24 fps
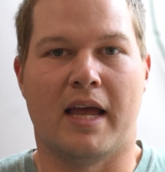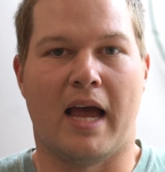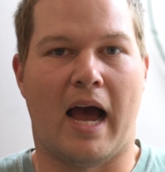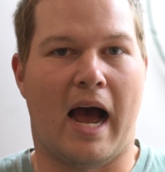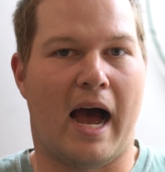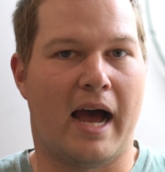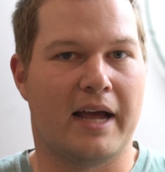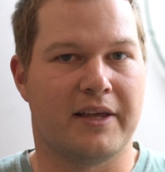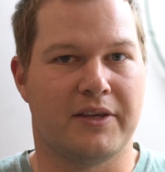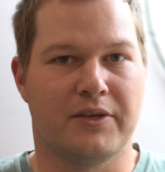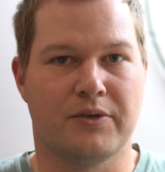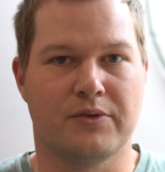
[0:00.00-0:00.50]

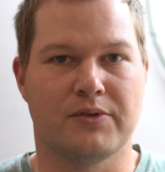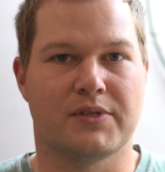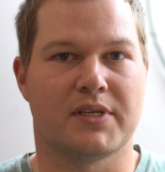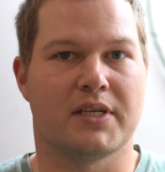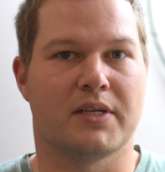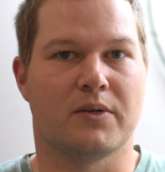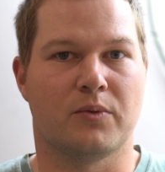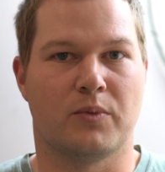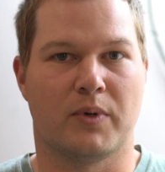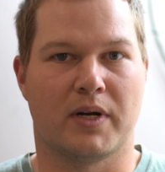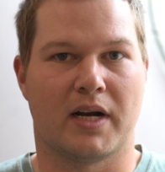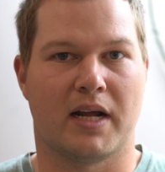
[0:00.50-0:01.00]
I use
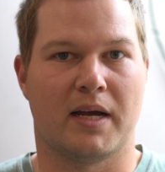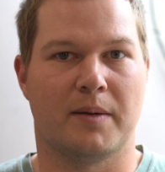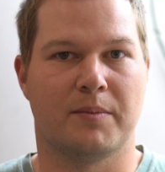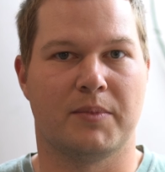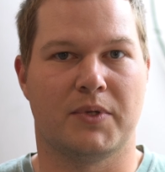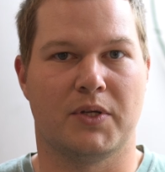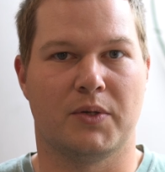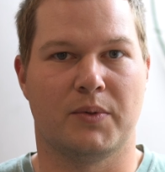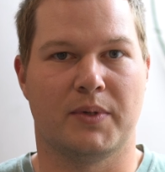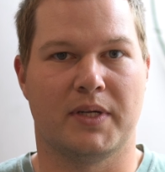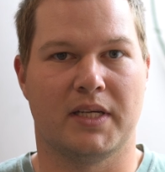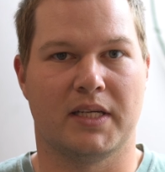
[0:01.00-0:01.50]
it when I'm
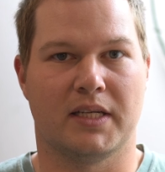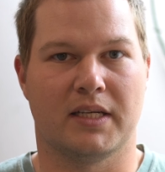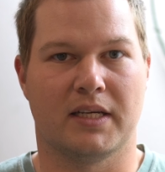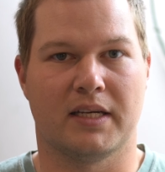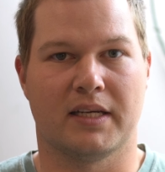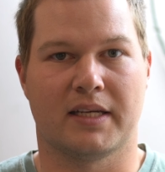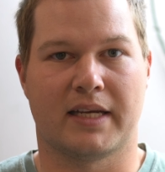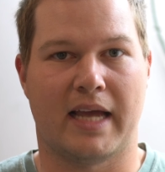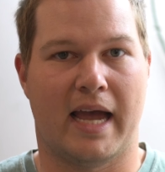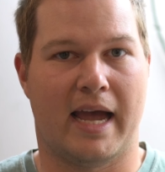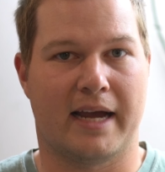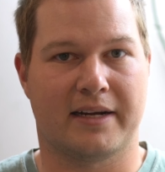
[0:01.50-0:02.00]
doing
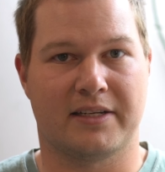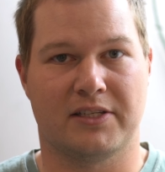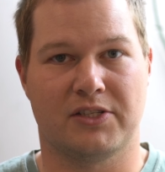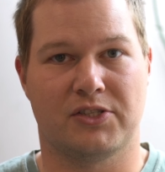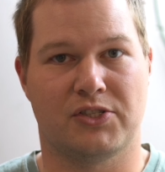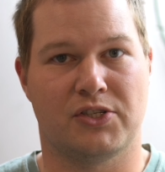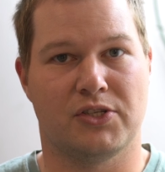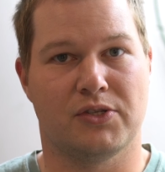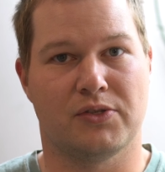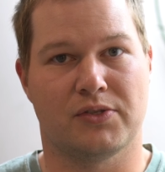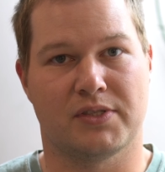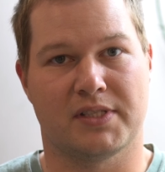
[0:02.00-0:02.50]

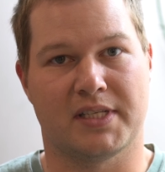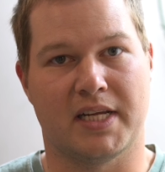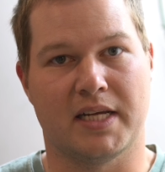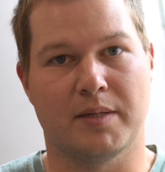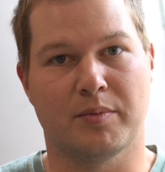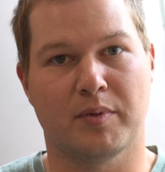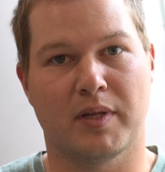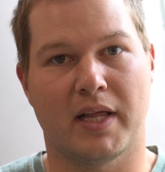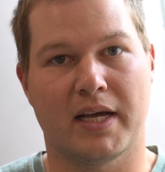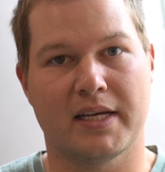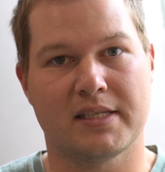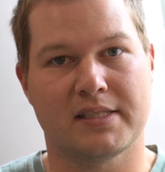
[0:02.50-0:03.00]
cactus juice
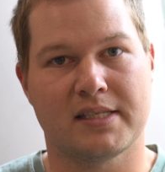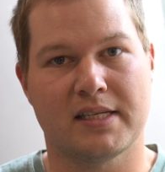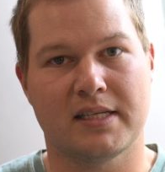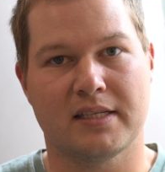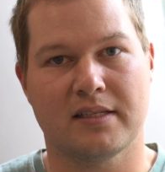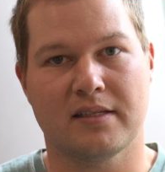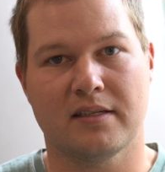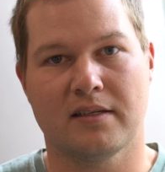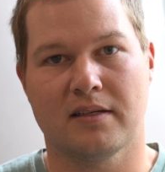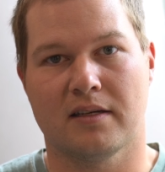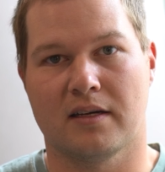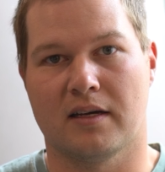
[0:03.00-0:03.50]

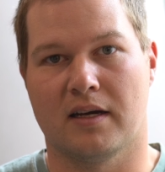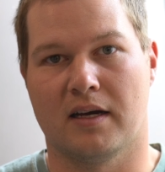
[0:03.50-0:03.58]
stabilizing